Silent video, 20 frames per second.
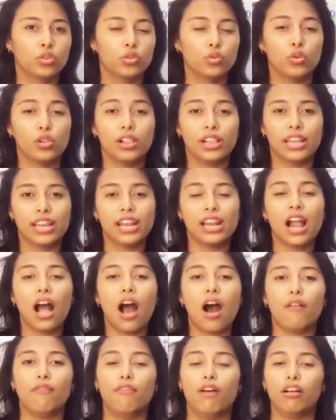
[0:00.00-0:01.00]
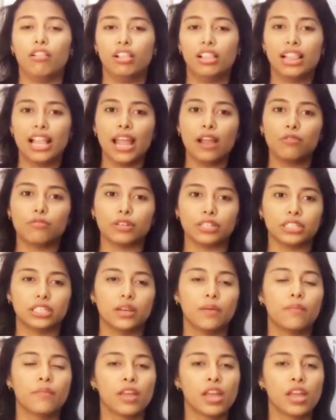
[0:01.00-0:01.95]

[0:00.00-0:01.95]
to learn about language.